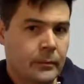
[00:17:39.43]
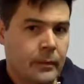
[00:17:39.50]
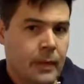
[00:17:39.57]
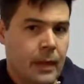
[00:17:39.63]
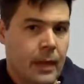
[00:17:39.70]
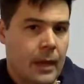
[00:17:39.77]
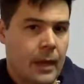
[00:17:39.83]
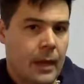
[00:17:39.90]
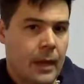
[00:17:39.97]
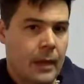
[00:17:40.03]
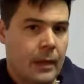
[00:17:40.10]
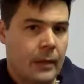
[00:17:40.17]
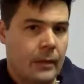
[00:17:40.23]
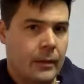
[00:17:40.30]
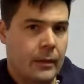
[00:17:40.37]

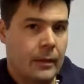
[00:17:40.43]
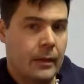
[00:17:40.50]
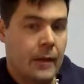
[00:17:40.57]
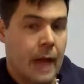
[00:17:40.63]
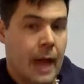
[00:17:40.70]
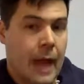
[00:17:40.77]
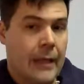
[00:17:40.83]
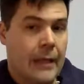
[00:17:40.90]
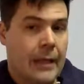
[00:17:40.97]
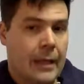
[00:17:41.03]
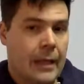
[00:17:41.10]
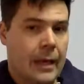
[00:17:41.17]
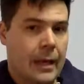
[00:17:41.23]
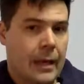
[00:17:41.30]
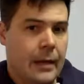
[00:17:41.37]
And I
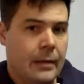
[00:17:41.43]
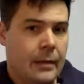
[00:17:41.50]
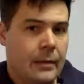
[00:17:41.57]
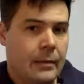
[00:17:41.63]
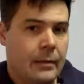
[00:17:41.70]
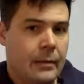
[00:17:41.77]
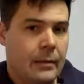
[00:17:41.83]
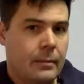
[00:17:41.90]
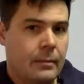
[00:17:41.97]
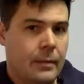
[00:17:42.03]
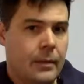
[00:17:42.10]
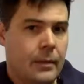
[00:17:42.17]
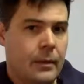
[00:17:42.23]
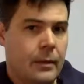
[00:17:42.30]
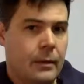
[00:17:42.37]
can't
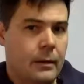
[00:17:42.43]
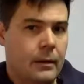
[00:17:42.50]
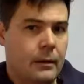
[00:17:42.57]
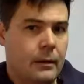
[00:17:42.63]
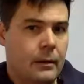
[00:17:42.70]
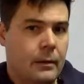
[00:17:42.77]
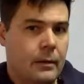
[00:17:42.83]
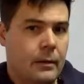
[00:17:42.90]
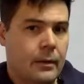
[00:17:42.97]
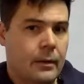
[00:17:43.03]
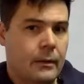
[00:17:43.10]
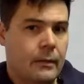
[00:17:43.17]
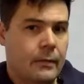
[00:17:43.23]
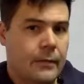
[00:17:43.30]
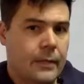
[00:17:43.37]
be
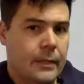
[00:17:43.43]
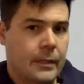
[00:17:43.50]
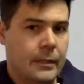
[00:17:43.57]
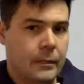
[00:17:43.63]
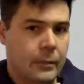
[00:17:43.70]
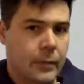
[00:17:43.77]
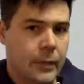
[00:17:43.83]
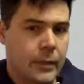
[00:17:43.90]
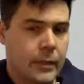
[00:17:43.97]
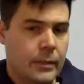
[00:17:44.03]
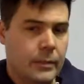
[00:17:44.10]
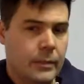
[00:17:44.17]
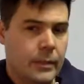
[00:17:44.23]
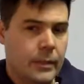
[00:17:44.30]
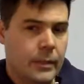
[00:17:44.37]
physical with
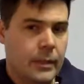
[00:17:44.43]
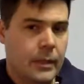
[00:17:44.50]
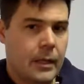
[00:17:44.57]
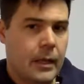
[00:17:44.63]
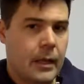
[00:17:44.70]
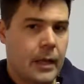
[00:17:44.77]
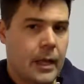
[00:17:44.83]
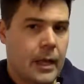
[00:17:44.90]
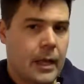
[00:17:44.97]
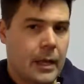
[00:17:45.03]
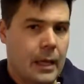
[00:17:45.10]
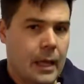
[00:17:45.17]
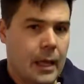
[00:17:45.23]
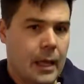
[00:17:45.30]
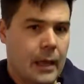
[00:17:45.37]
this person and I
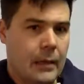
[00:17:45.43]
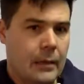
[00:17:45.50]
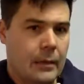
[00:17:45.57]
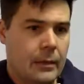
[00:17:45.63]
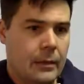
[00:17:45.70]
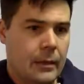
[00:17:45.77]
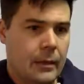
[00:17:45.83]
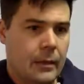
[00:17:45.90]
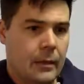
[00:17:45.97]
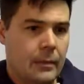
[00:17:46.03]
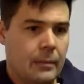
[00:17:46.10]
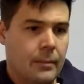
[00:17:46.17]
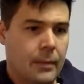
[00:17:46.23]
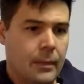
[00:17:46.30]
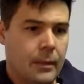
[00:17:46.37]
can't
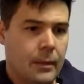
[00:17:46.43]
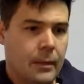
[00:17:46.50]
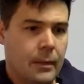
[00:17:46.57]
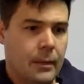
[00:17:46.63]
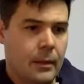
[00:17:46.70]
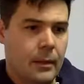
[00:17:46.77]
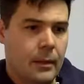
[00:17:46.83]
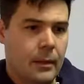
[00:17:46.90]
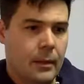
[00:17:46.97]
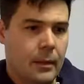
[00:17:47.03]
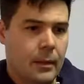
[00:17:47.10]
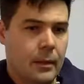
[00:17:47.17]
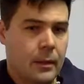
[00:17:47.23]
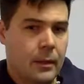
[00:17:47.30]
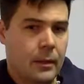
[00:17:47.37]
be
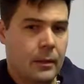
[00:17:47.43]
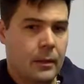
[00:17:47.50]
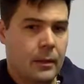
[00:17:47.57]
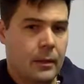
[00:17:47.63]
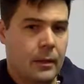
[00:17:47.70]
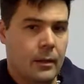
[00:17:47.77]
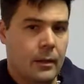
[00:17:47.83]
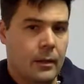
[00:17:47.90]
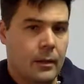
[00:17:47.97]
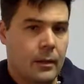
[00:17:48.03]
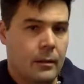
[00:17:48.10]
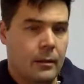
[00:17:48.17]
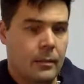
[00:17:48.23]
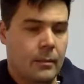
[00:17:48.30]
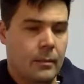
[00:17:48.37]
um